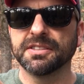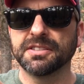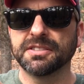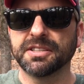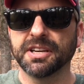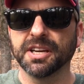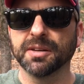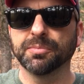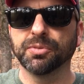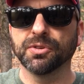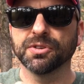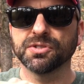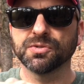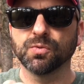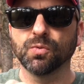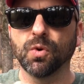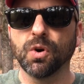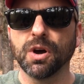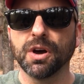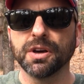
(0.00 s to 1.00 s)

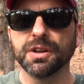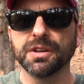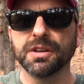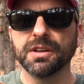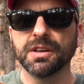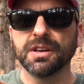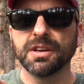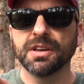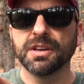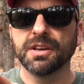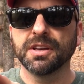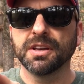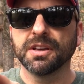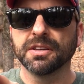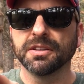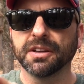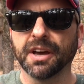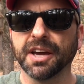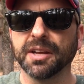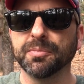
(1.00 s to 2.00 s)
10+1
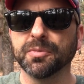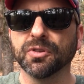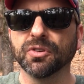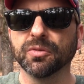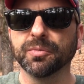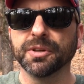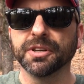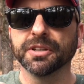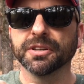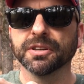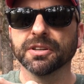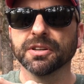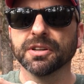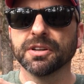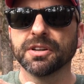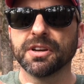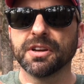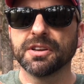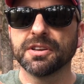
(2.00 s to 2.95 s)
9mm,